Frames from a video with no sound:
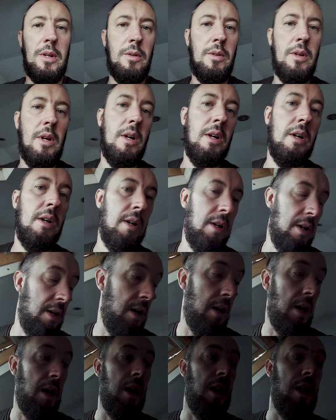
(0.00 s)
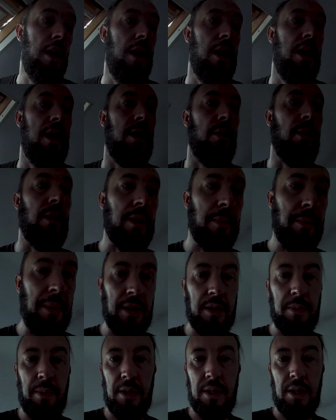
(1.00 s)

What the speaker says: New Year. Welcome back to my